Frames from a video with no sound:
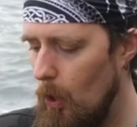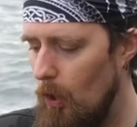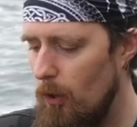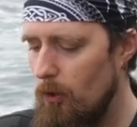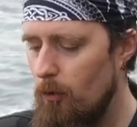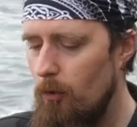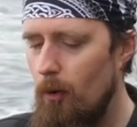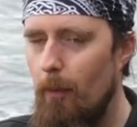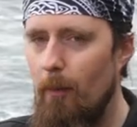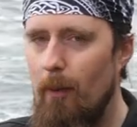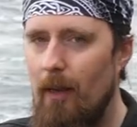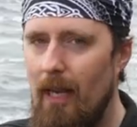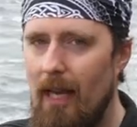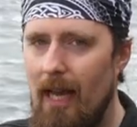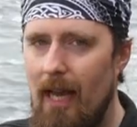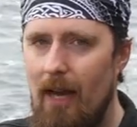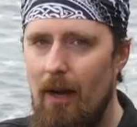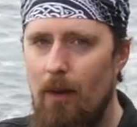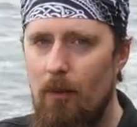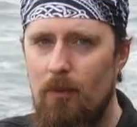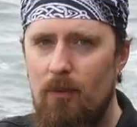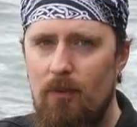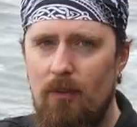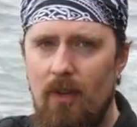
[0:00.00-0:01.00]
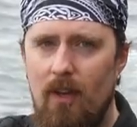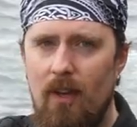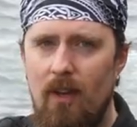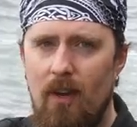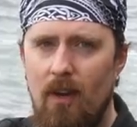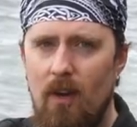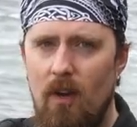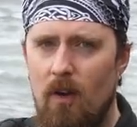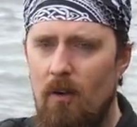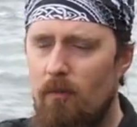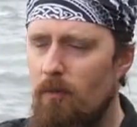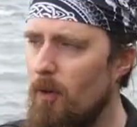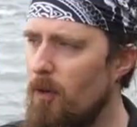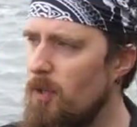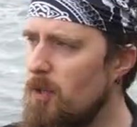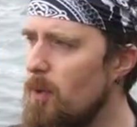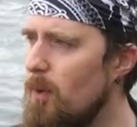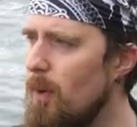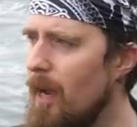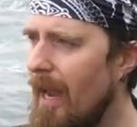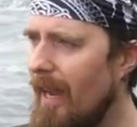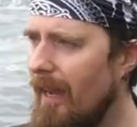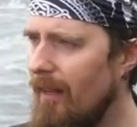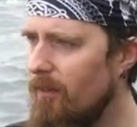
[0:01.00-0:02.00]
long grip allows for
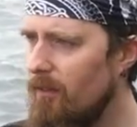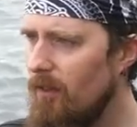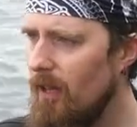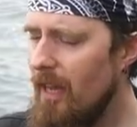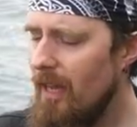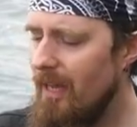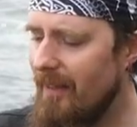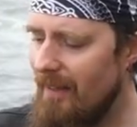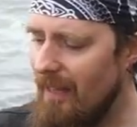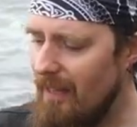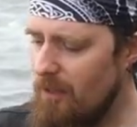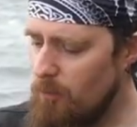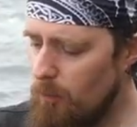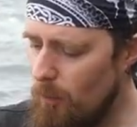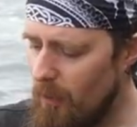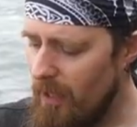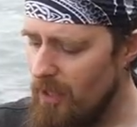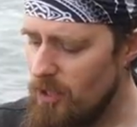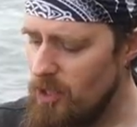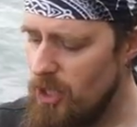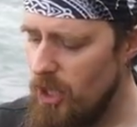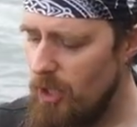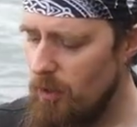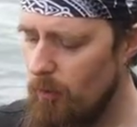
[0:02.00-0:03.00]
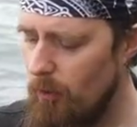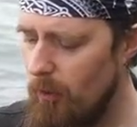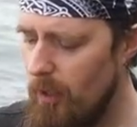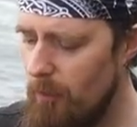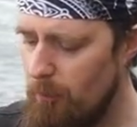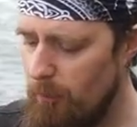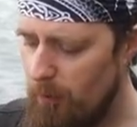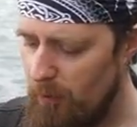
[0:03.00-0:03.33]
two hands. That's what I generally